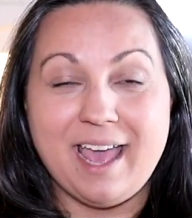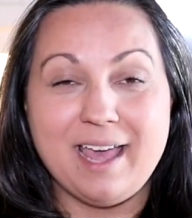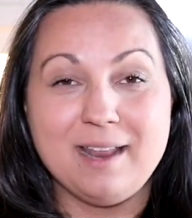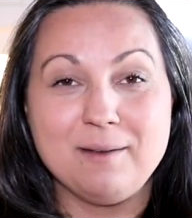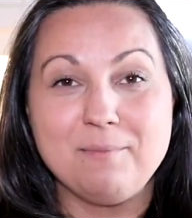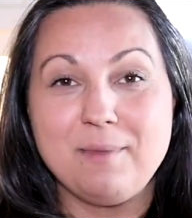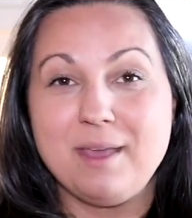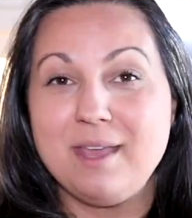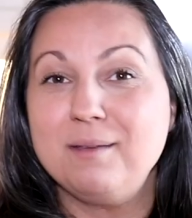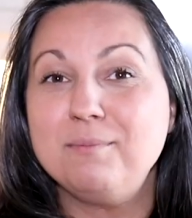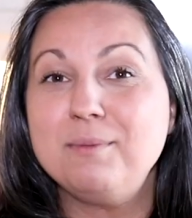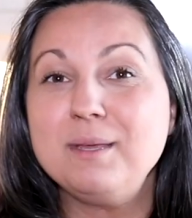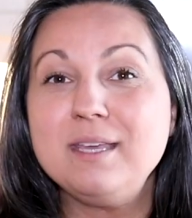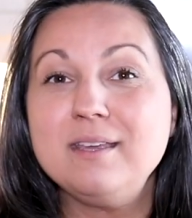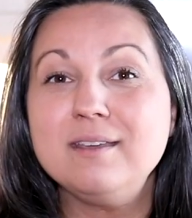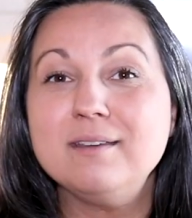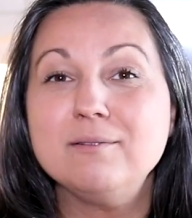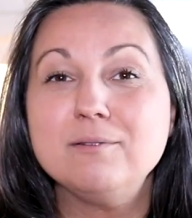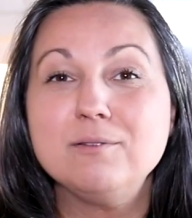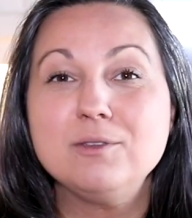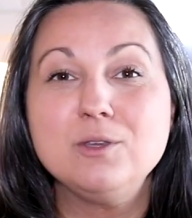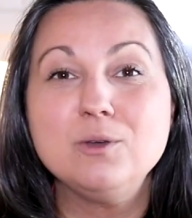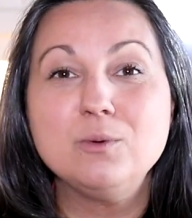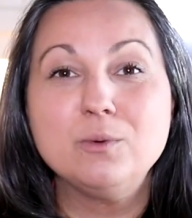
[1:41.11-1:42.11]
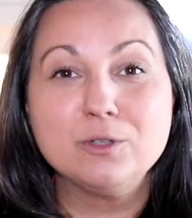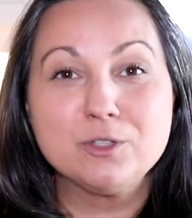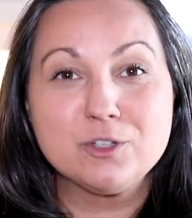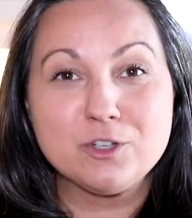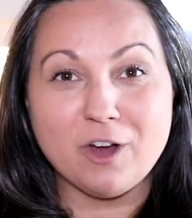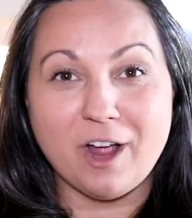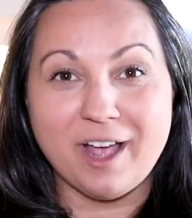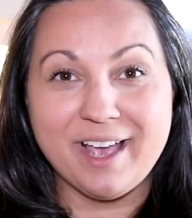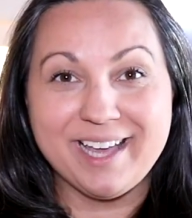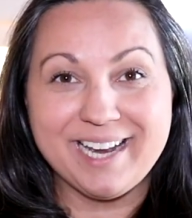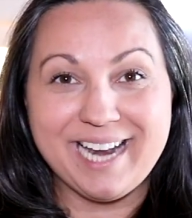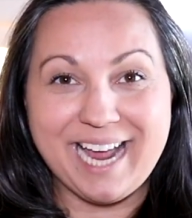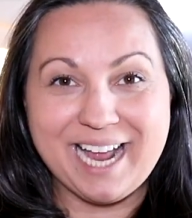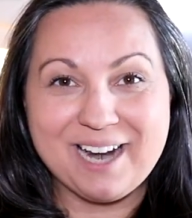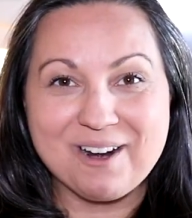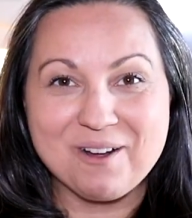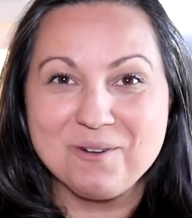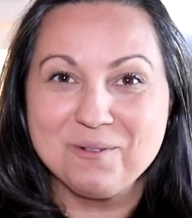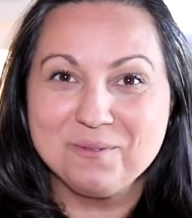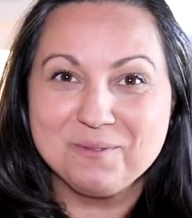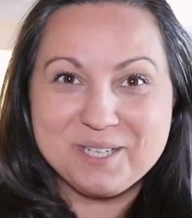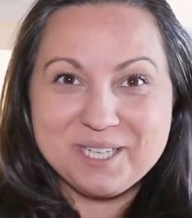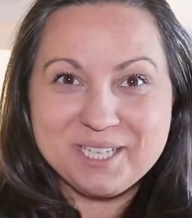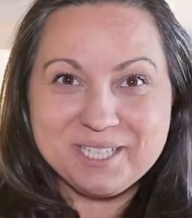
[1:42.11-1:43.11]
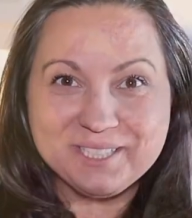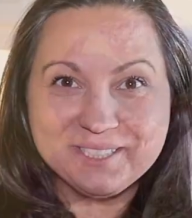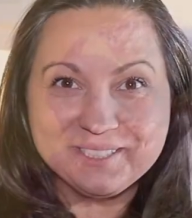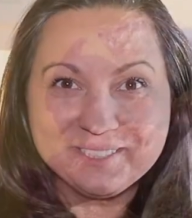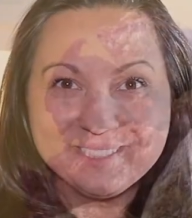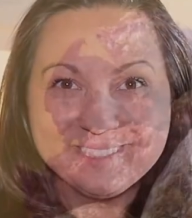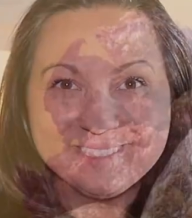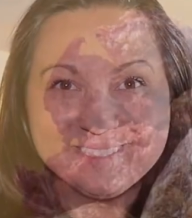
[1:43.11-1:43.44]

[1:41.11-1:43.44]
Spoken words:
and maybe you will try it at home too.